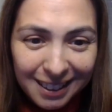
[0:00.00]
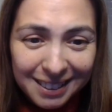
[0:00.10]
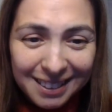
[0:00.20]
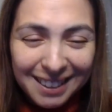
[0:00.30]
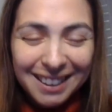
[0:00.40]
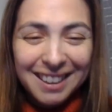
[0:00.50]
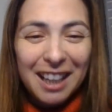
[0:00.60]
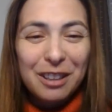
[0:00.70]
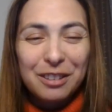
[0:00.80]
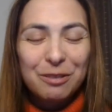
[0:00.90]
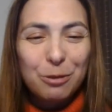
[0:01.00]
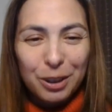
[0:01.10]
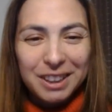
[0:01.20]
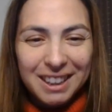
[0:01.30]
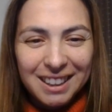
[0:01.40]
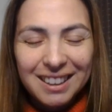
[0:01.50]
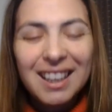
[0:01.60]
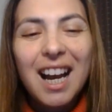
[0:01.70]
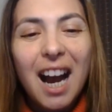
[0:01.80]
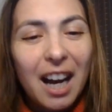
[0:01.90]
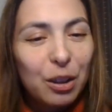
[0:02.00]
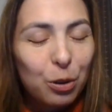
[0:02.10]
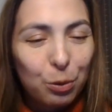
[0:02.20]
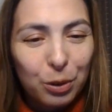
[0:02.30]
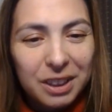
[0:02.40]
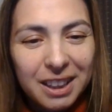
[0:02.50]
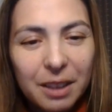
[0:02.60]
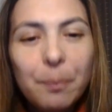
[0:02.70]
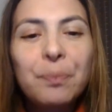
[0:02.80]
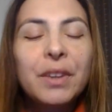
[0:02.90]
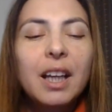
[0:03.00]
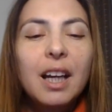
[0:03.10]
listening and watching or watching.